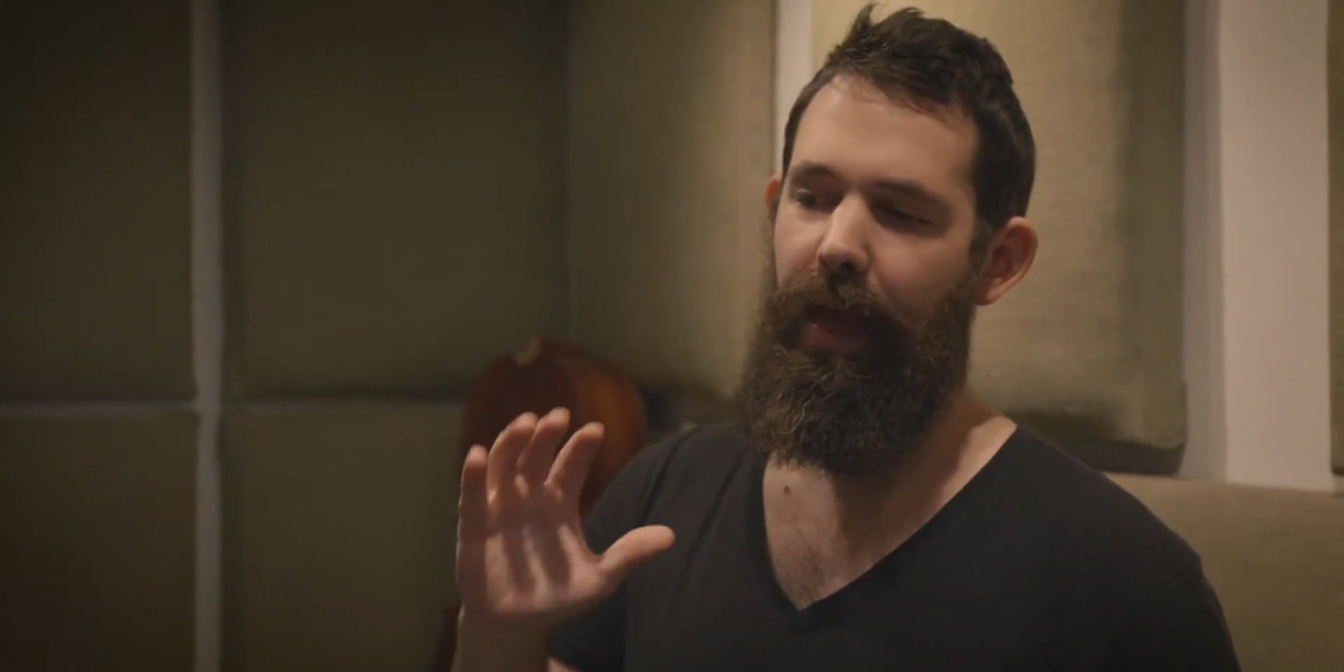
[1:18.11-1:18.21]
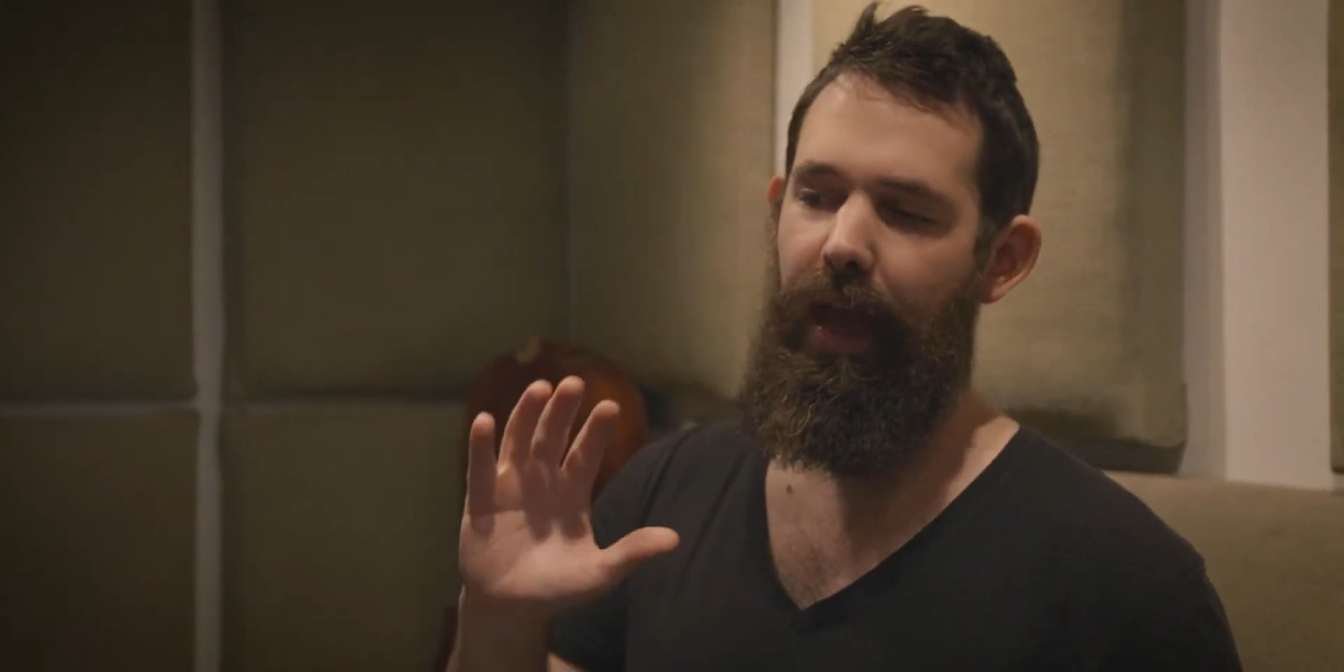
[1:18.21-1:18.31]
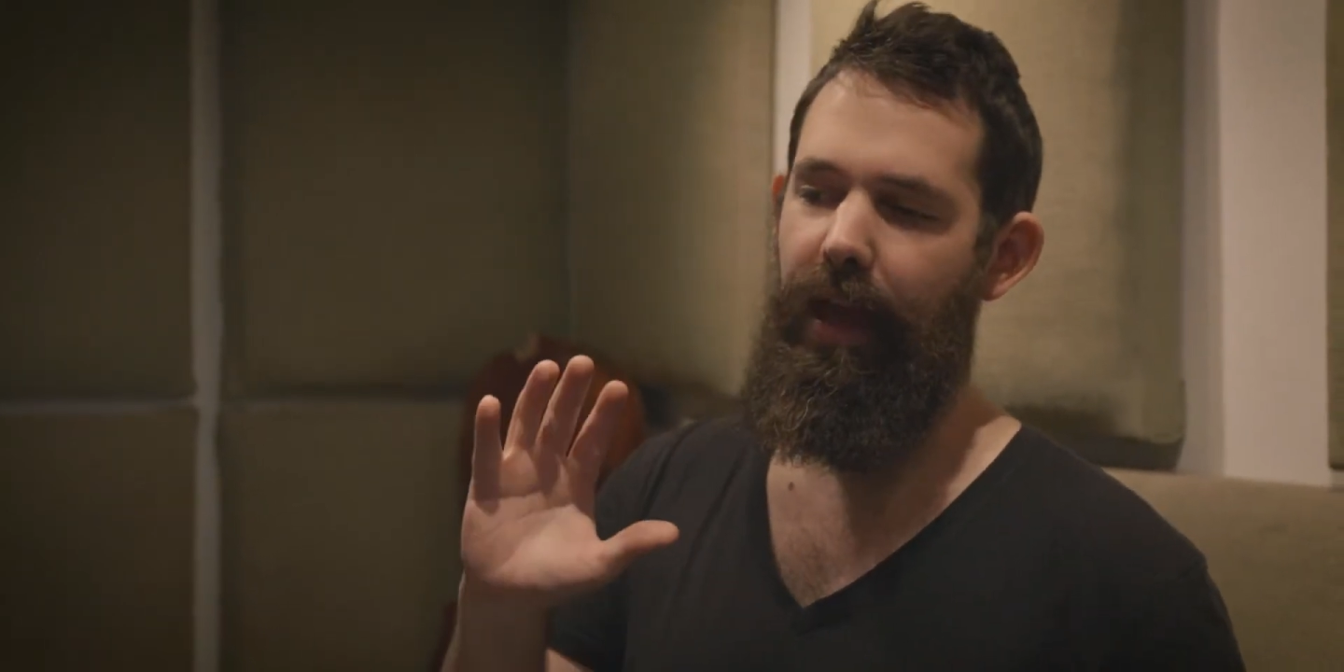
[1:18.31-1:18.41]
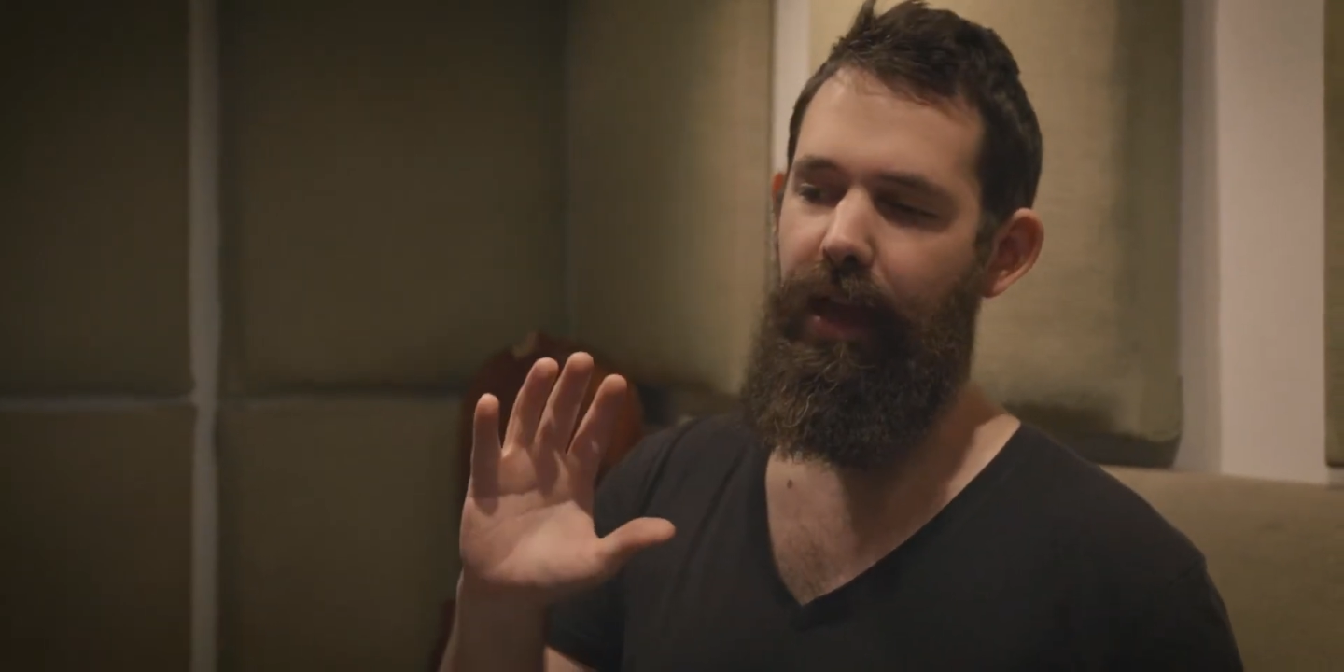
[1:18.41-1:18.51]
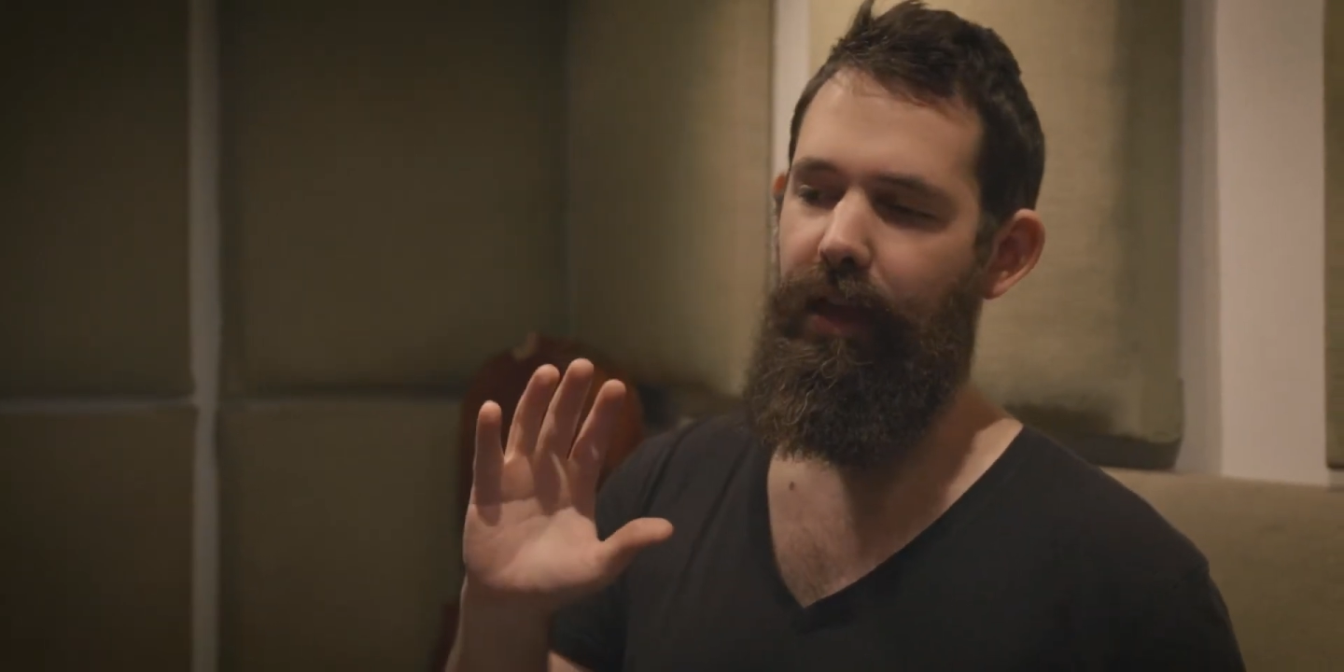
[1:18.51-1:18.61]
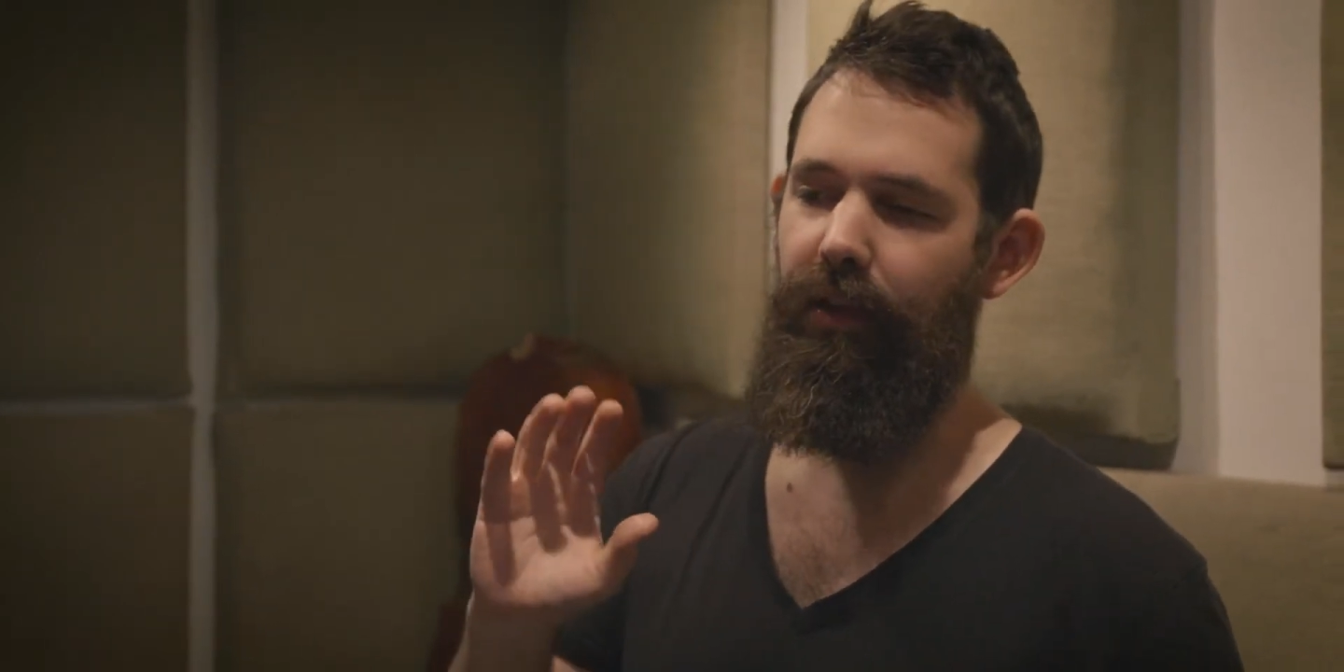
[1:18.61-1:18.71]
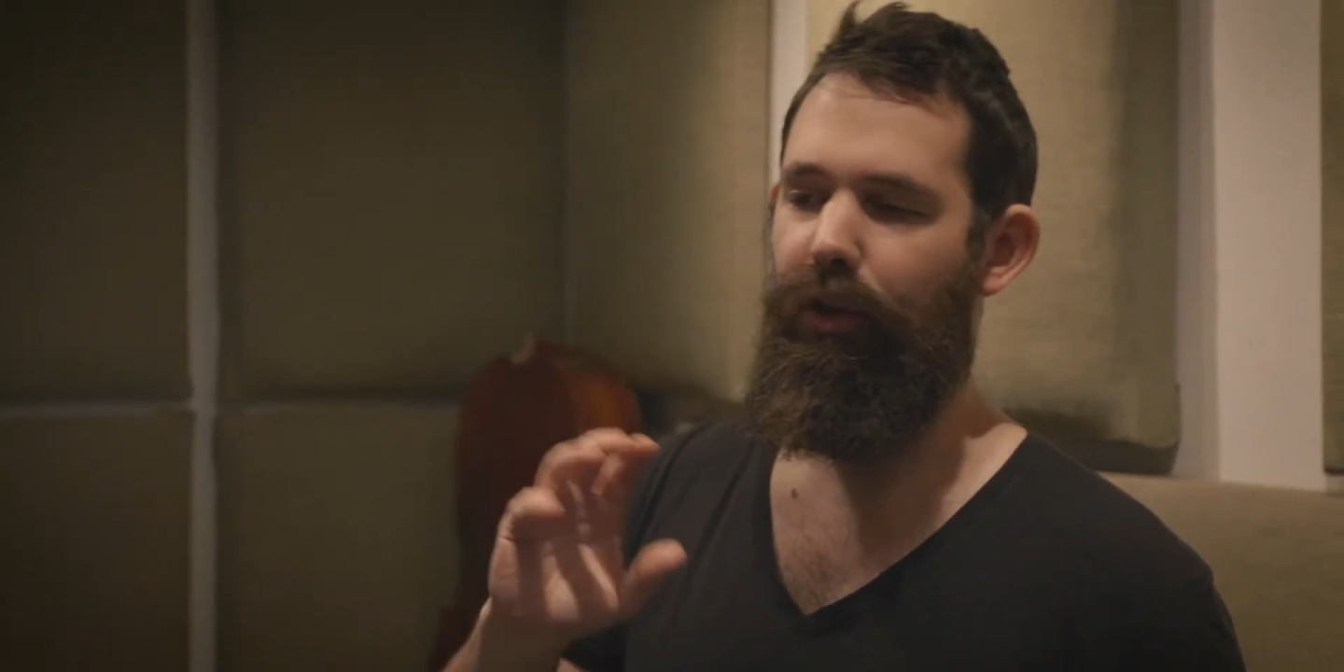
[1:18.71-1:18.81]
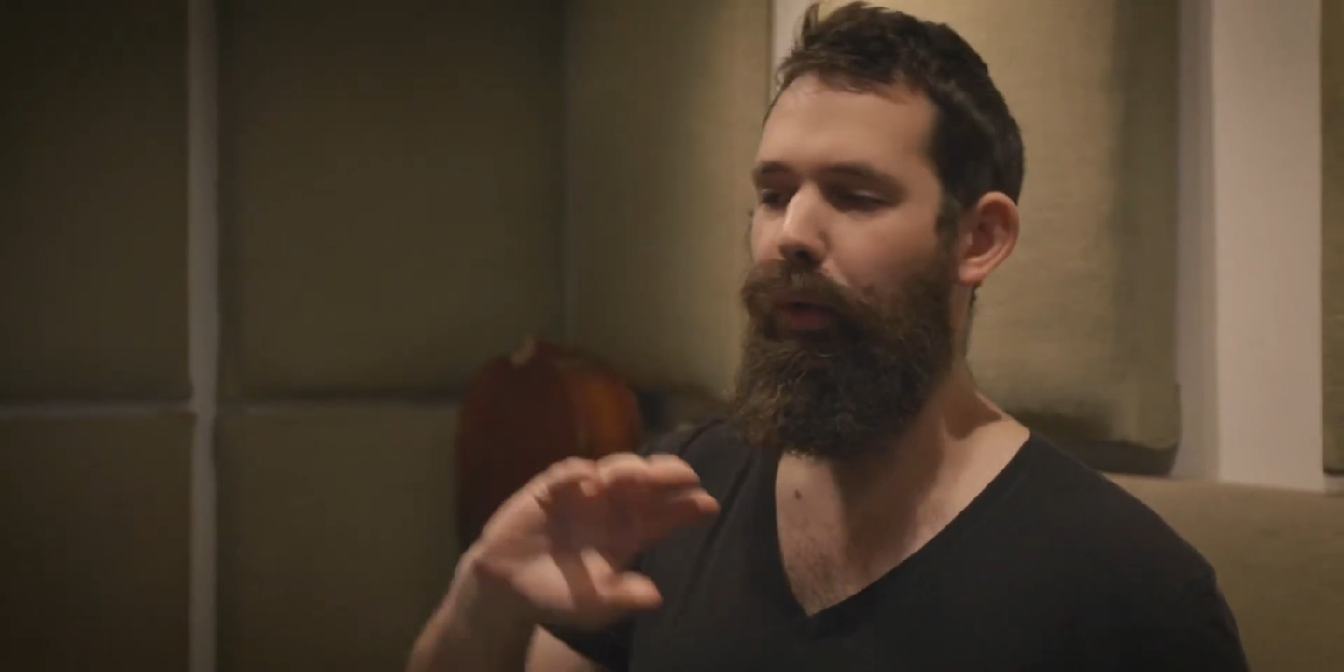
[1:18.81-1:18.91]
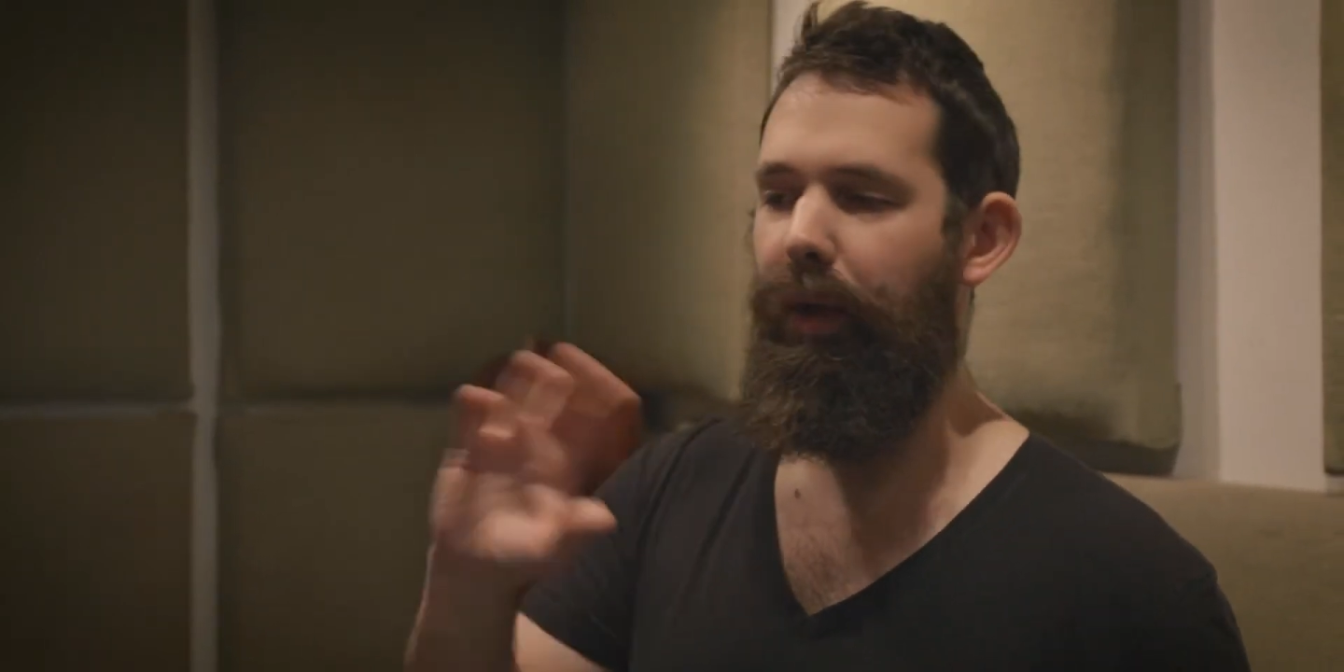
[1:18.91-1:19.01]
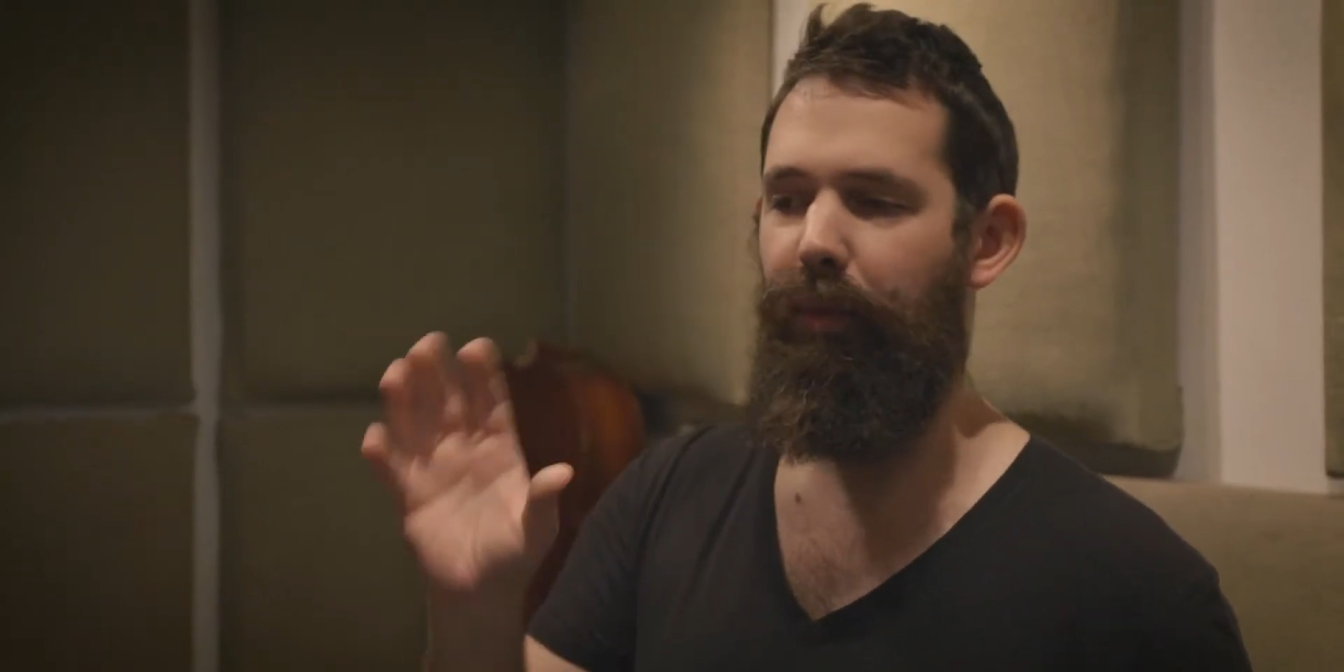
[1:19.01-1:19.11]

a cueing